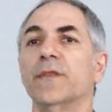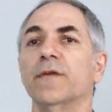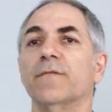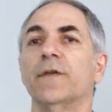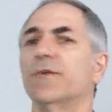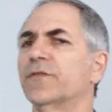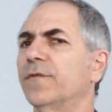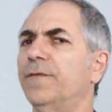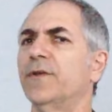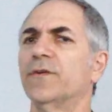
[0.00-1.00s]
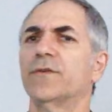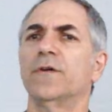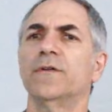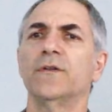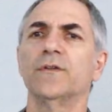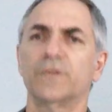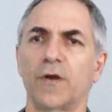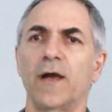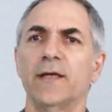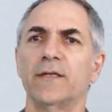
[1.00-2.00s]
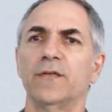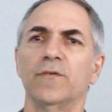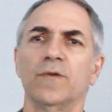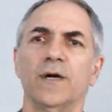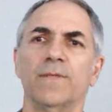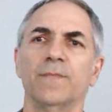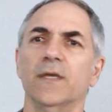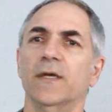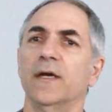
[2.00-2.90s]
the offenders. The offender trying to